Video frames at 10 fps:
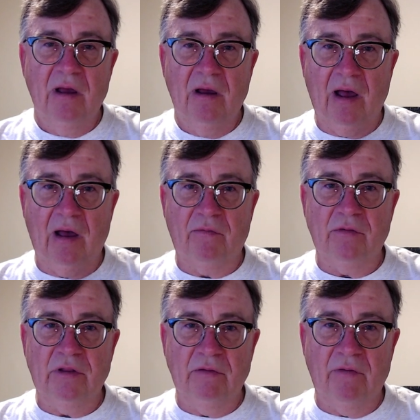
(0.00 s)
uh, for
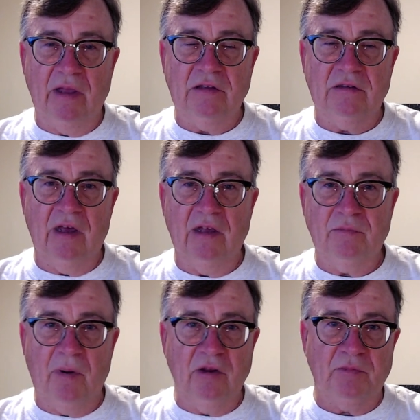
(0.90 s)
the device does
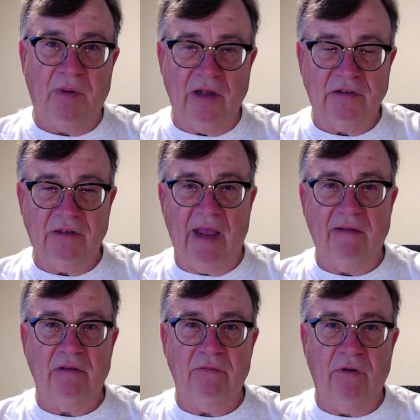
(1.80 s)
post processing
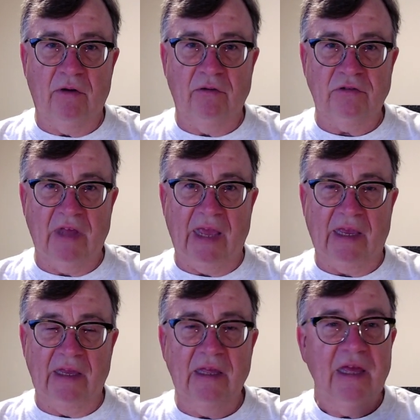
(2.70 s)
after the photo is
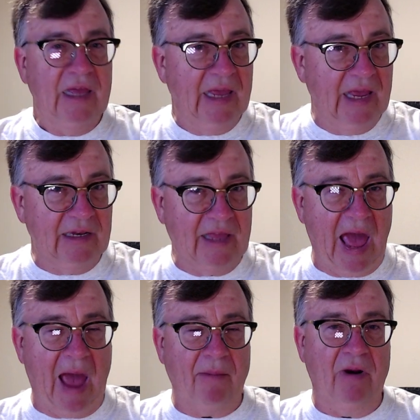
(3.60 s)
taken in
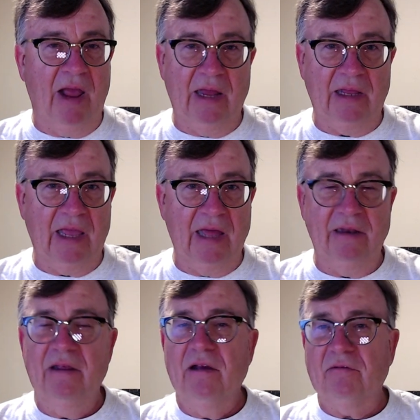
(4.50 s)
camera. And
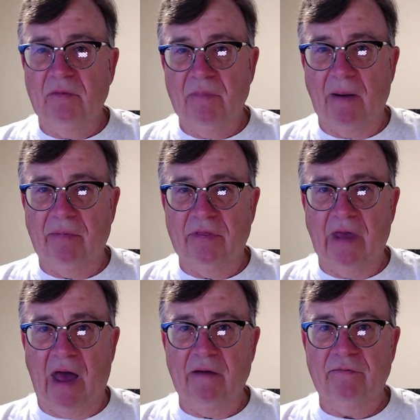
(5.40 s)
again, remember the
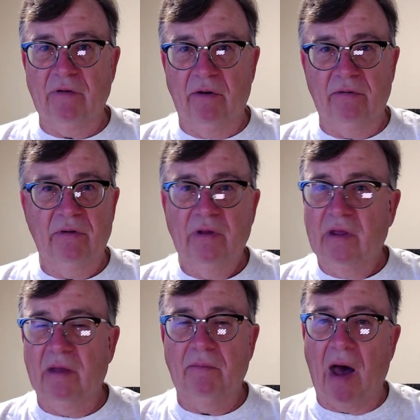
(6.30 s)
iPhone,
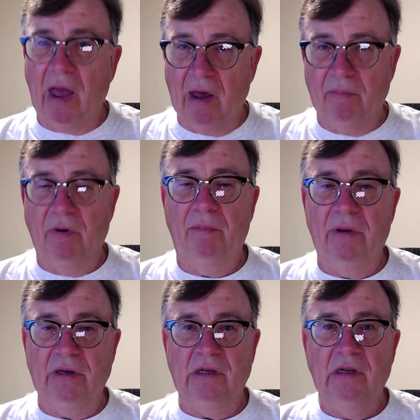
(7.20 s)
in my humble
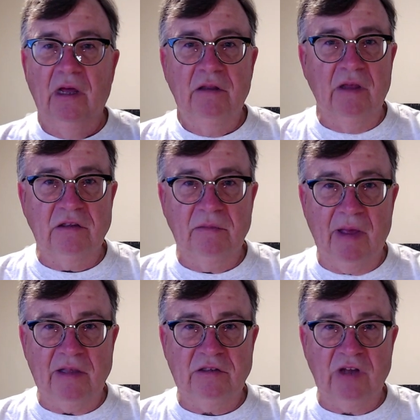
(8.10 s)
opinion, does the
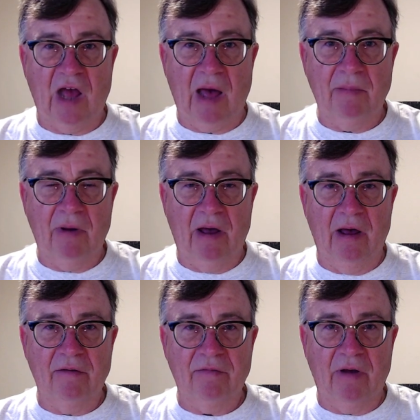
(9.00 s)
best job
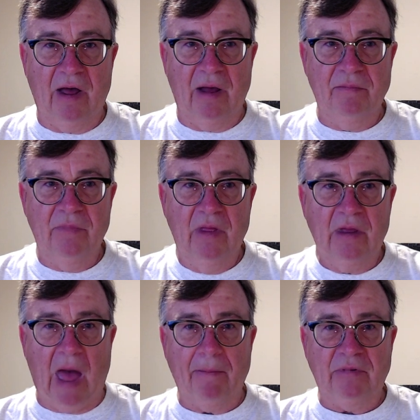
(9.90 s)
of um,
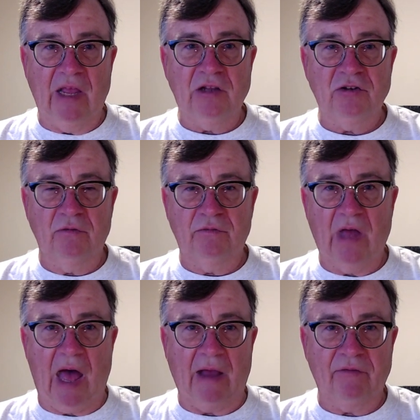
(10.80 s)
computational
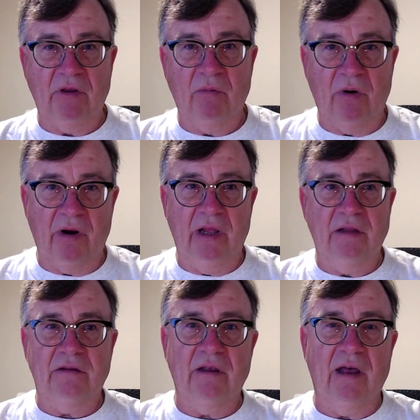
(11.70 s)
photography where
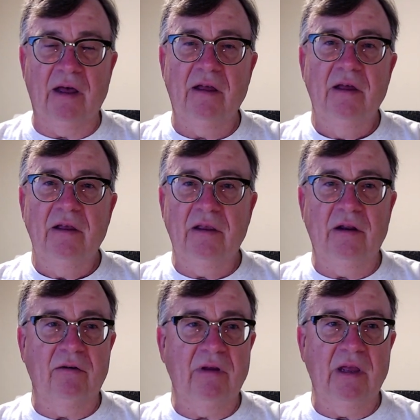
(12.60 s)
it, uh, you
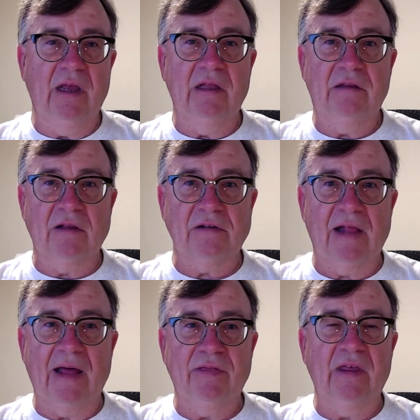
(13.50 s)
know, it, it, does a
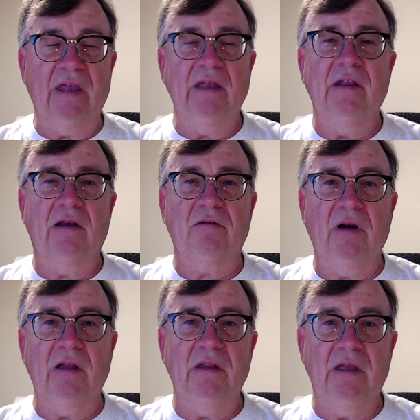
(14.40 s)
lot of thinking to
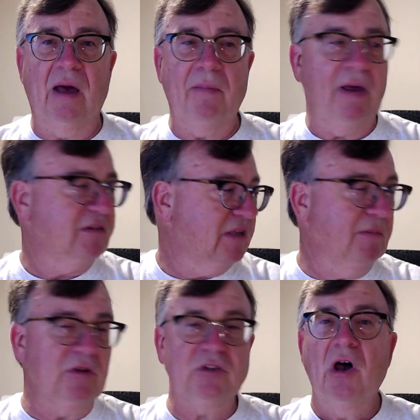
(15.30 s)
create the uh, best
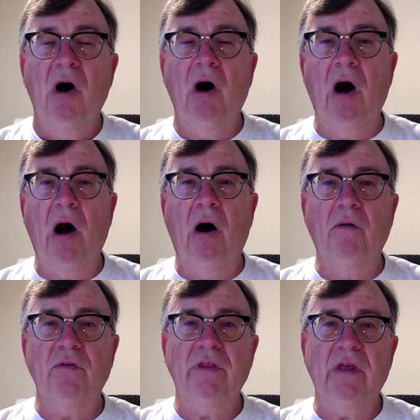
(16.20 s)
image
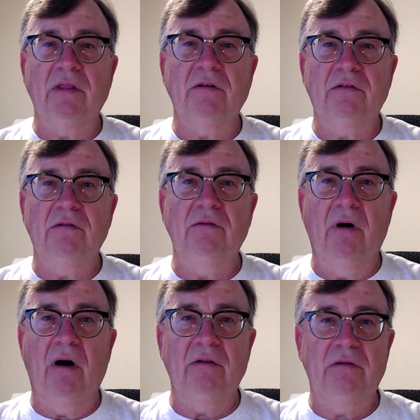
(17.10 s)
over the other two
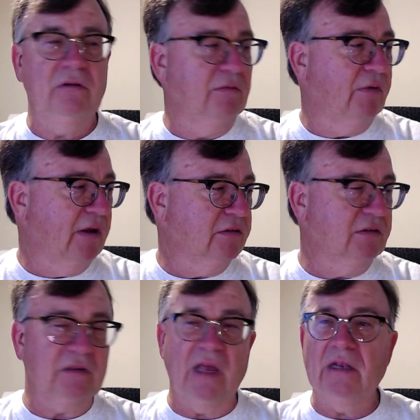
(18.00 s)
uh, two
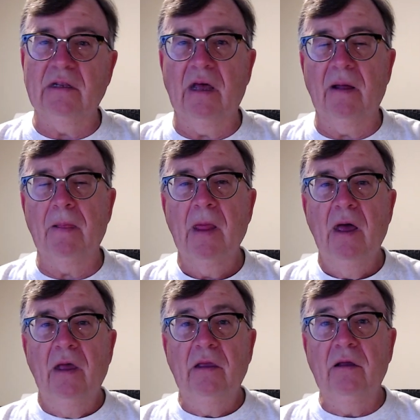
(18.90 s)
devices. And, uh,
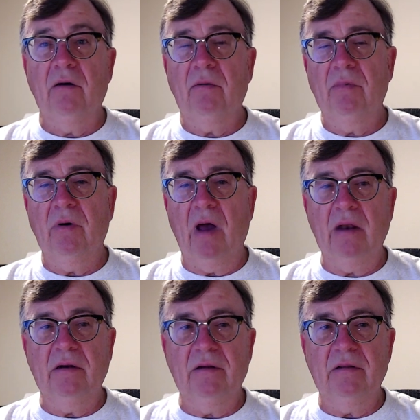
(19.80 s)
you know,
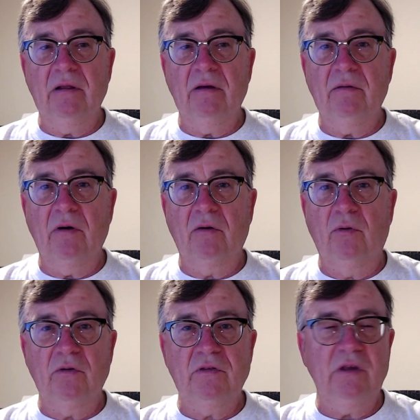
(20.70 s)
and the of
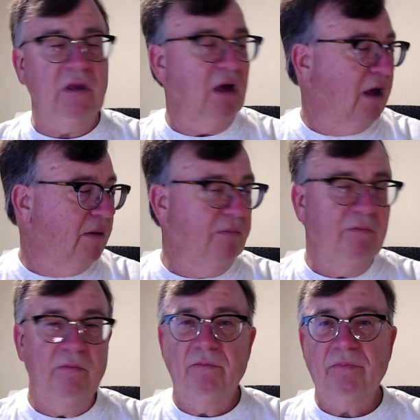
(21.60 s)
course the um,
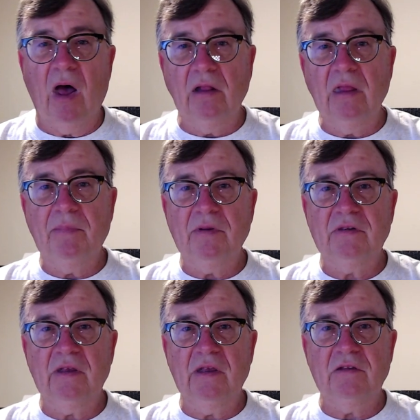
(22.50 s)

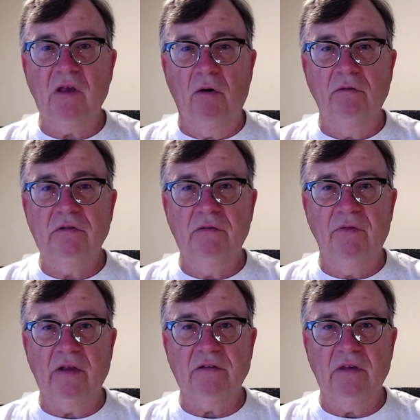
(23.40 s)
Olympus is the oldest
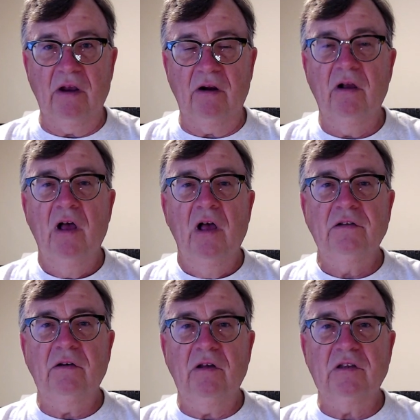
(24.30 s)
device here,
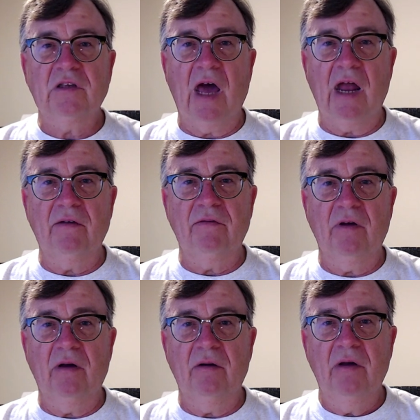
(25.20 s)
so it's kind of
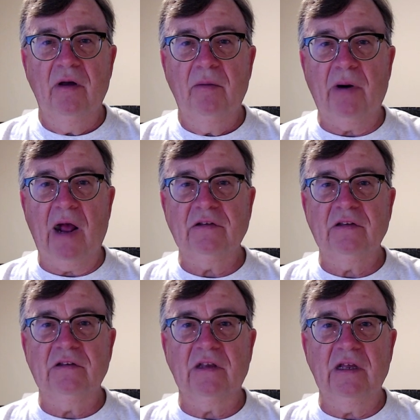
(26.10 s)
a
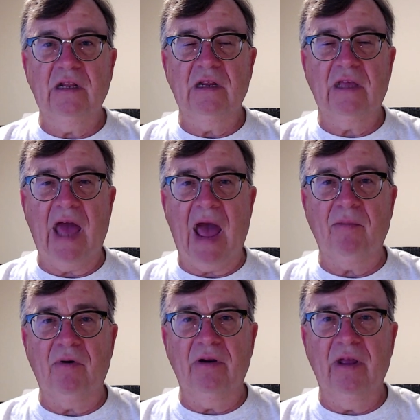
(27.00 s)
processing it in
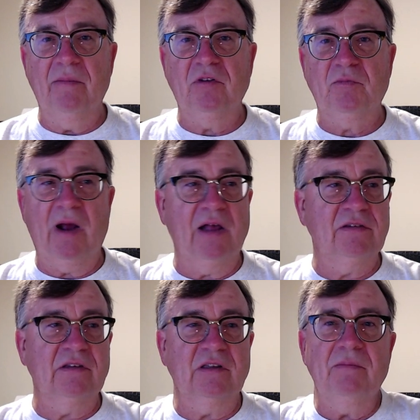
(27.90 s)
camera image
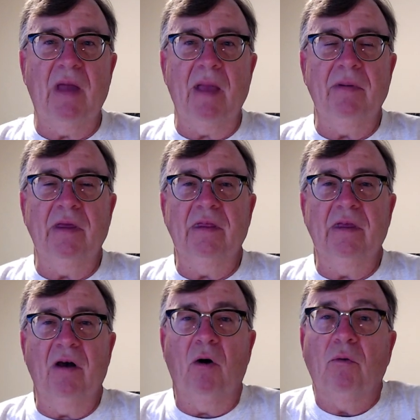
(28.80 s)
processing may be
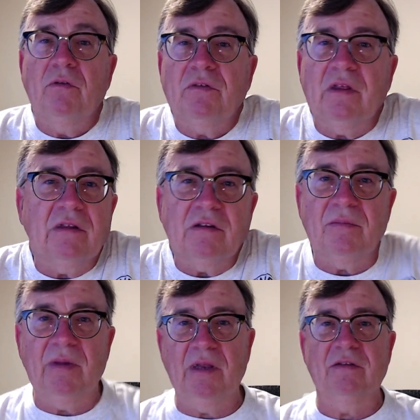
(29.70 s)
the oldest that doesn't mean it's